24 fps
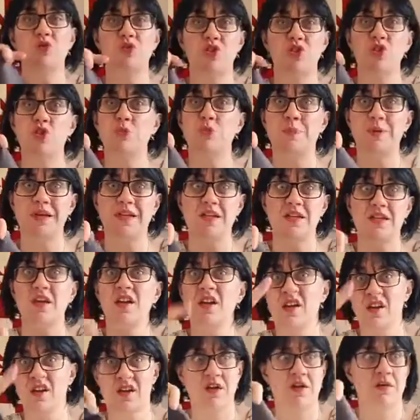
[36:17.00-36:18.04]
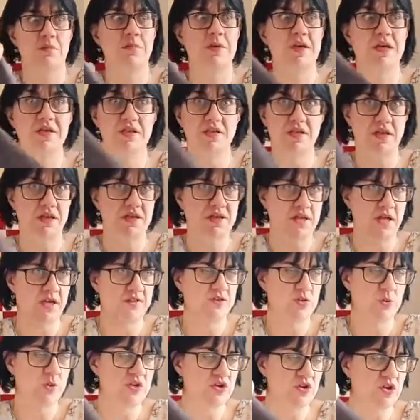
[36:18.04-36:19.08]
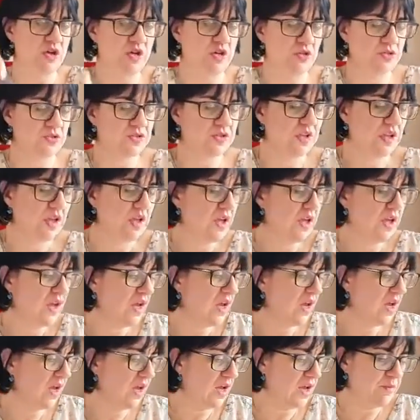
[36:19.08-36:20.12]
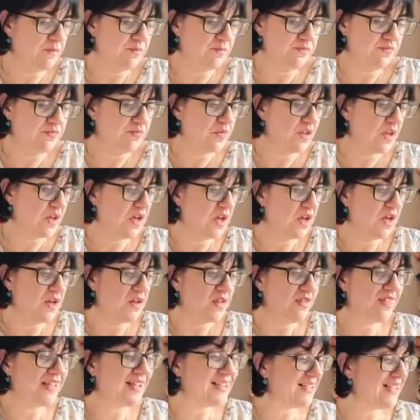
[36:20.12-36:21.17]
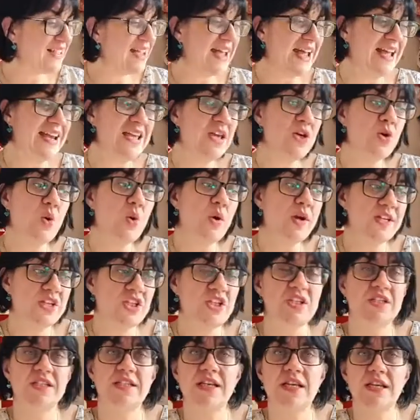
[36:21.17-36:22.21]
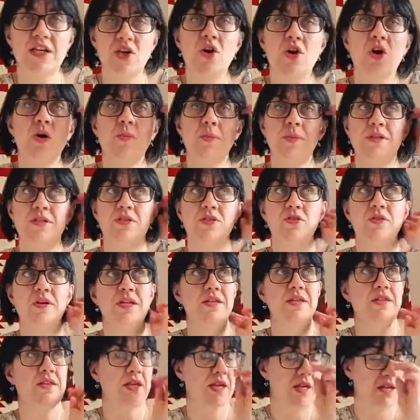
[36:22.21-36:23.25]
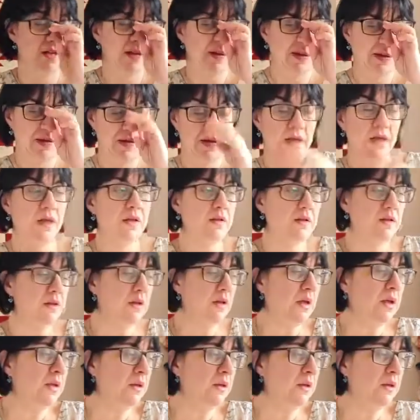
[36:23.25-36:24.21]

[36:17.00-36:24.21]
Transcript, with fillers: chose to do bigger bigger size half square triangles um, and that's it any questions any comments or anything um,